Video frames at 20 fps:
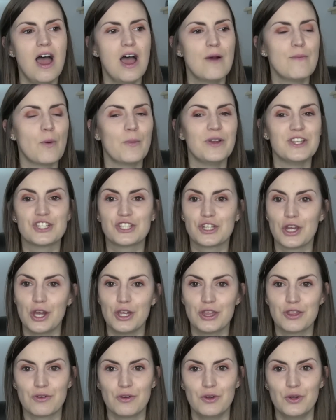and we just
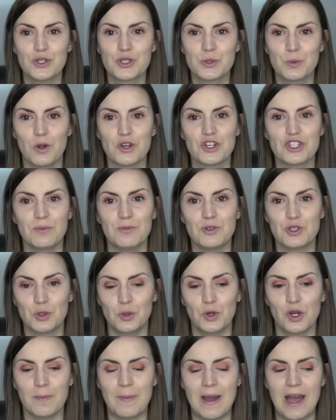go through, swatch them and
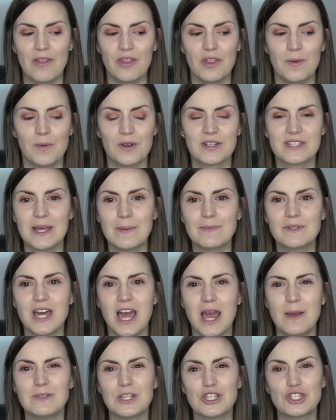talk about them because
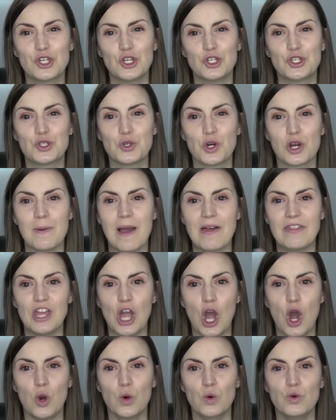sometimes it's good to talk about
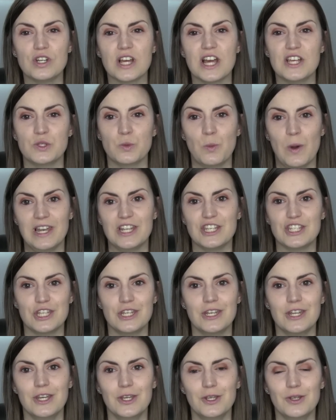the old as well as
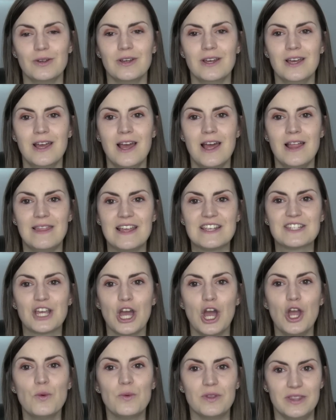the new. Let's
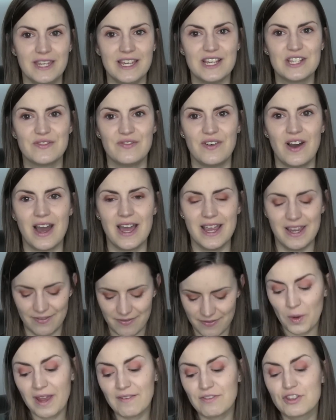go with these
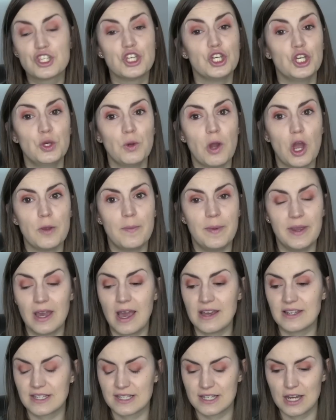five. We have two
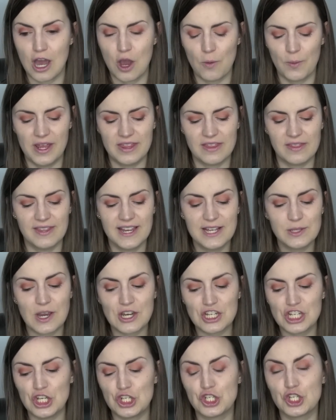OPI to start with, and these
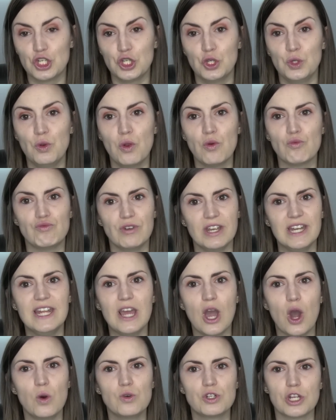are actually two
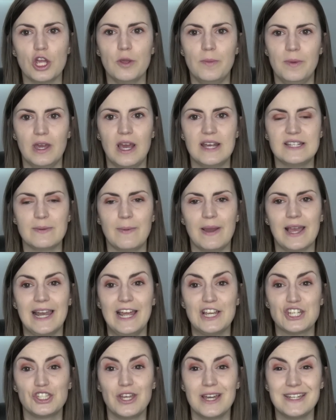really old OPIs in my
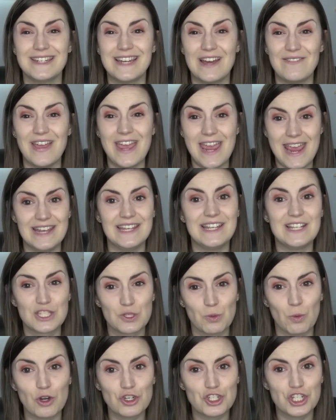collection that I didn't have any
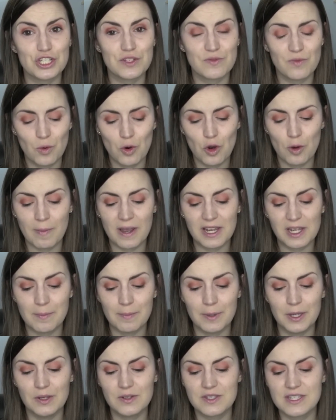swatches for on my
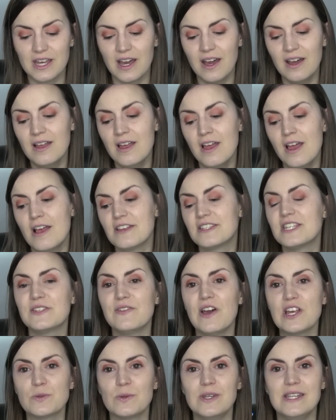computer. So
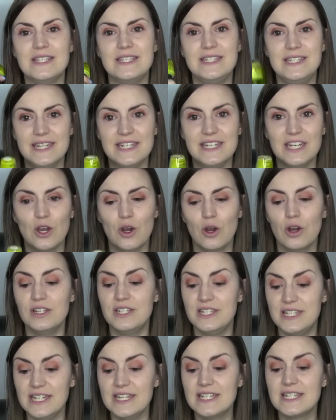this first one is Did
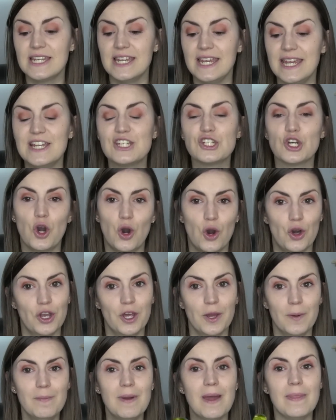It On
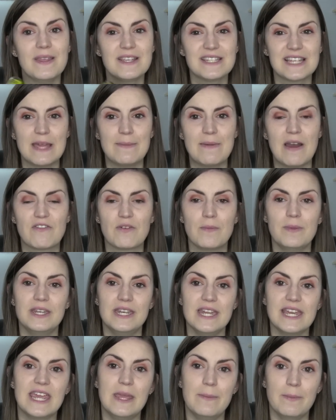'Em, and this came out from
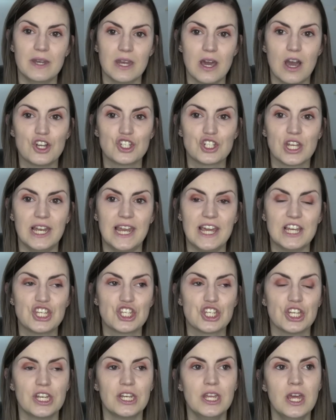the Nicki Minaj
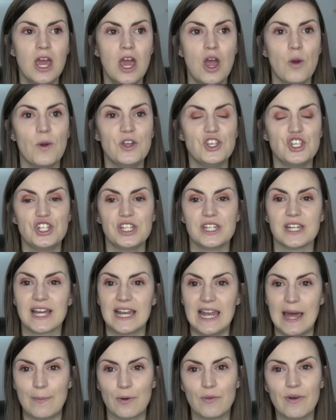collection when she did
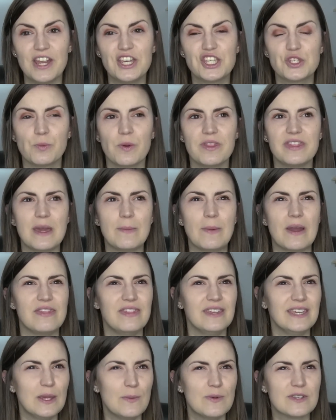a collaboration with them. I
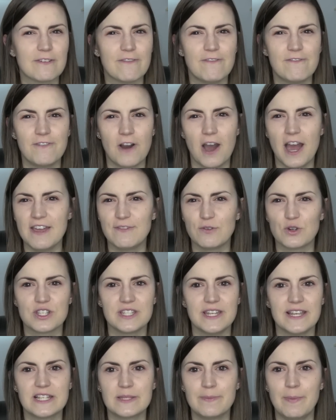think it was a 5 or
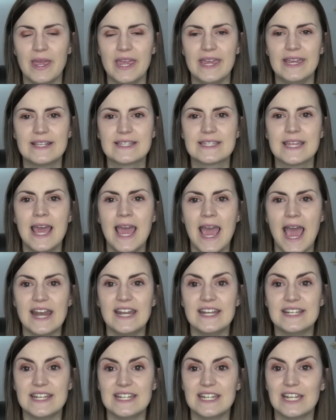6 piece,
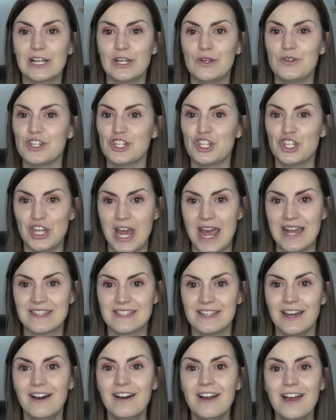and it did include a
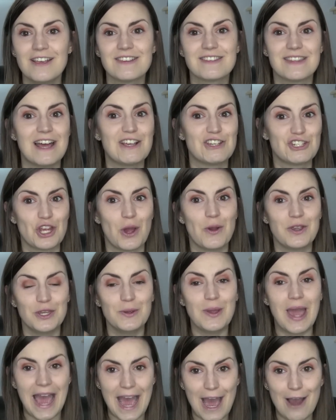shatter, so that's
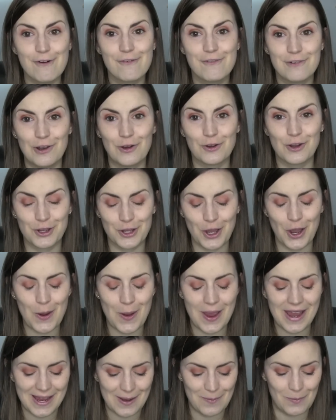showing you how long
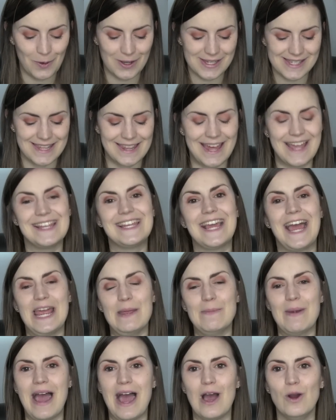ago it was that they
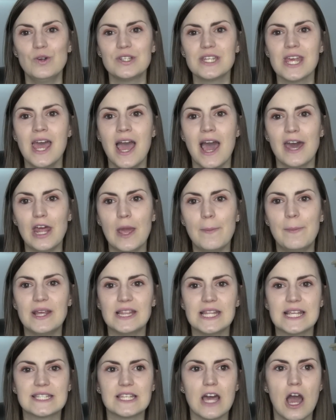came out. And I
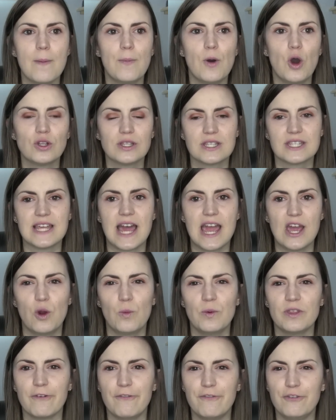picked this up on
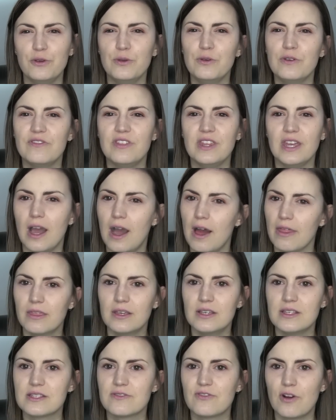sale with a few of the
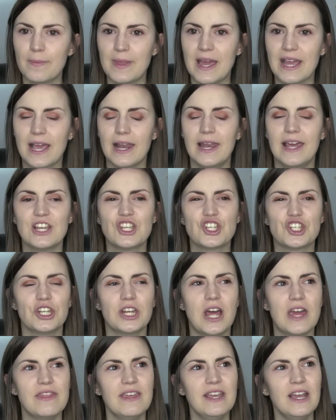others from that
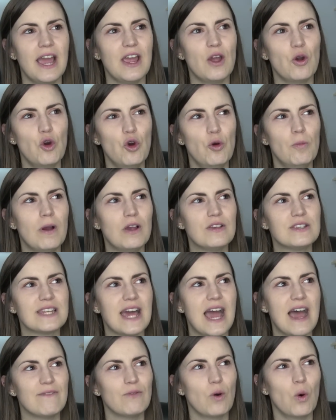collection. I think I
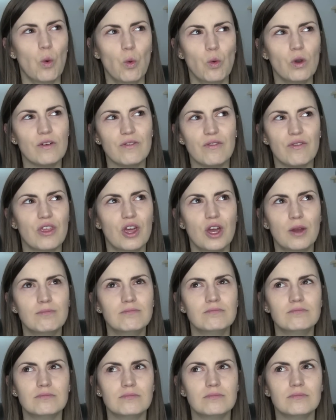almost have all of
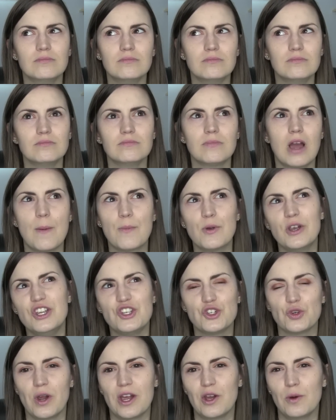them. I'm
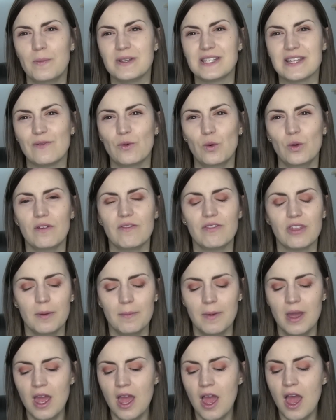pretty sure I almost have all of
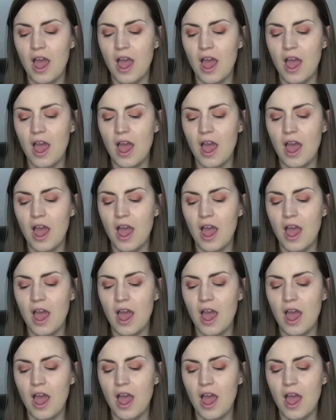them.